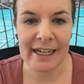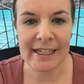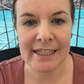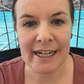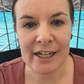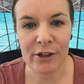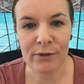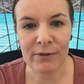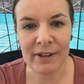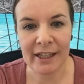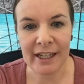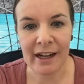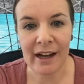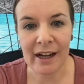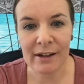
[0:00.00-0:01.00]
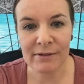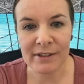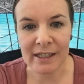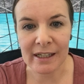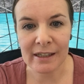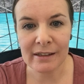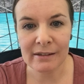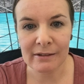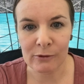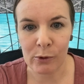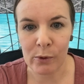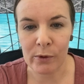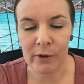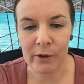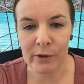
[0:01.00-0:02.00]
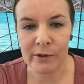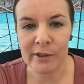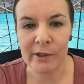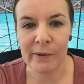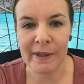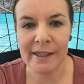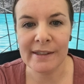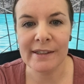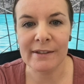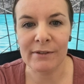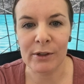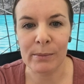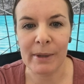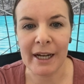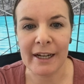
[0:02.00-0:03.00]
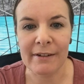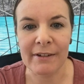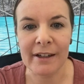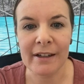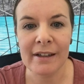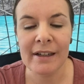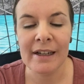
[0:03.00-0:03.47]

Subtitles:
and how you're feeling after, or the consequence of your behaviour,